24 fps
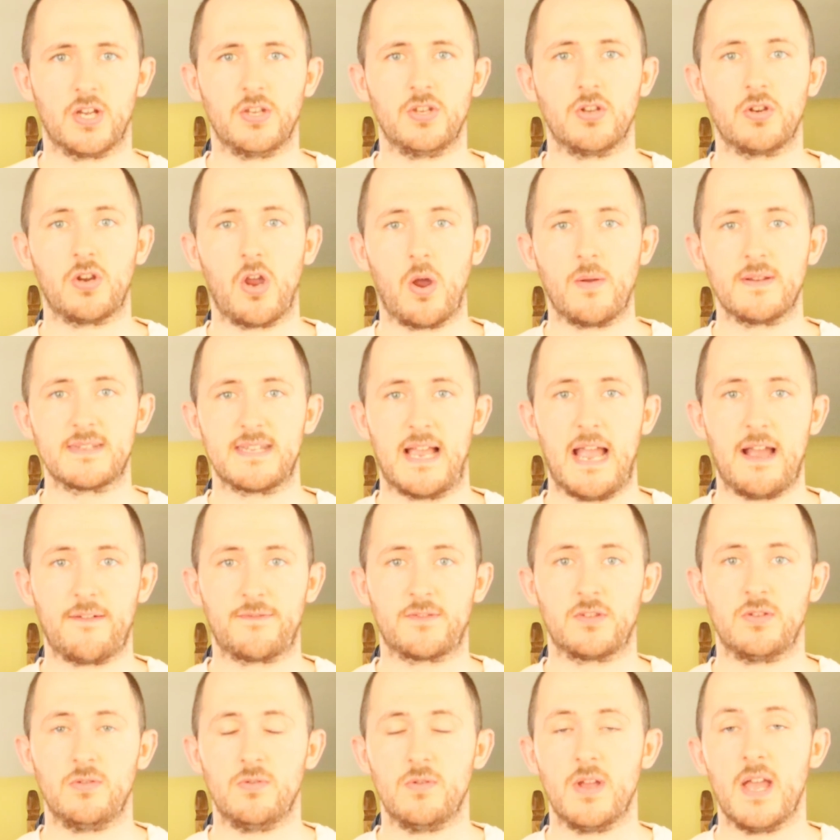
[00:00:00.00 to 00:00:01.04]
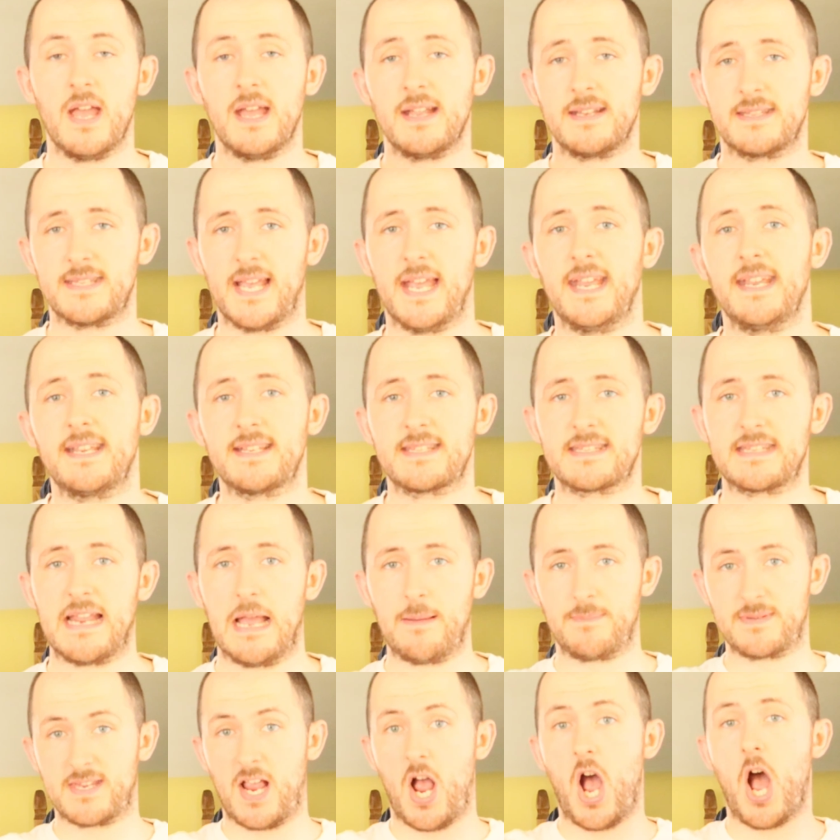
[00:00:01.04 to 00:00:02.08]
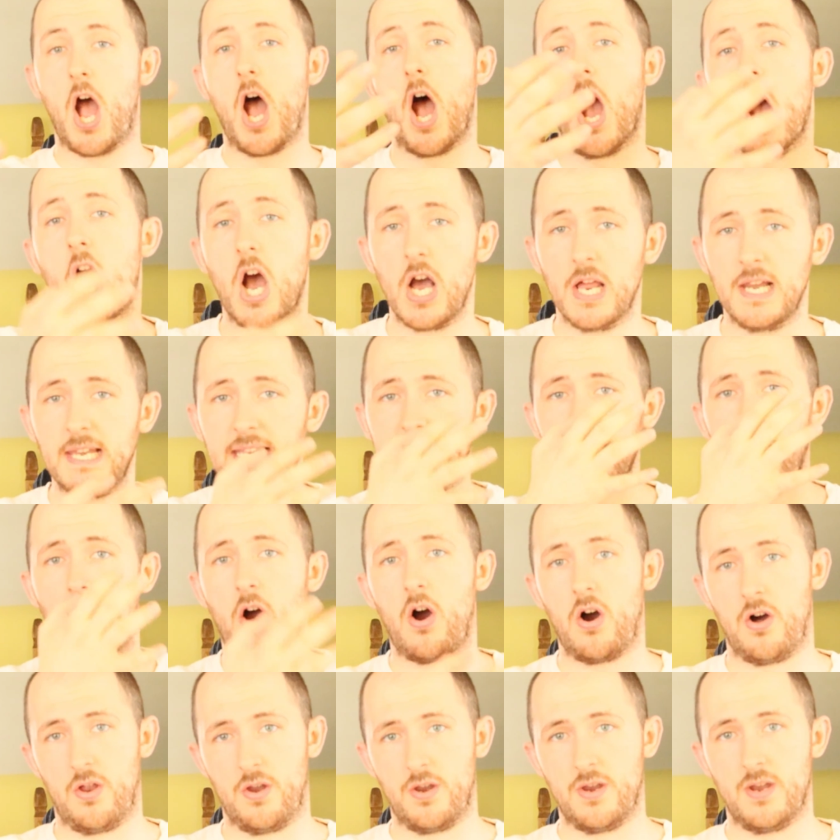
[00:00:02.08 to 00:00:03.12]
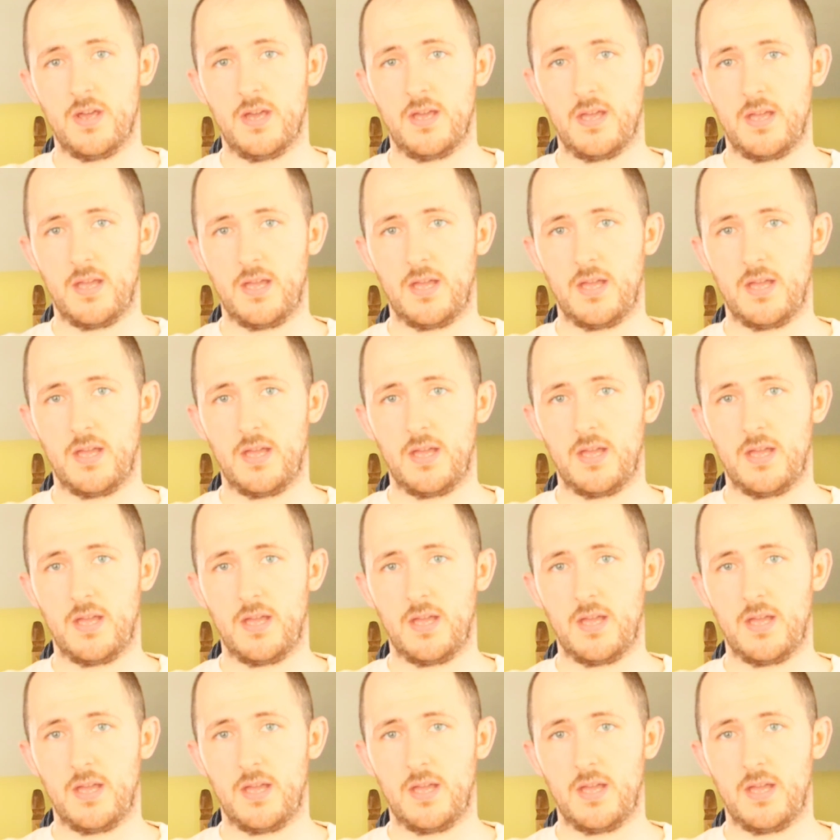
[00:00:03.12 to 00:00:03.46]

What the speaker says: you're going to have to take steps early on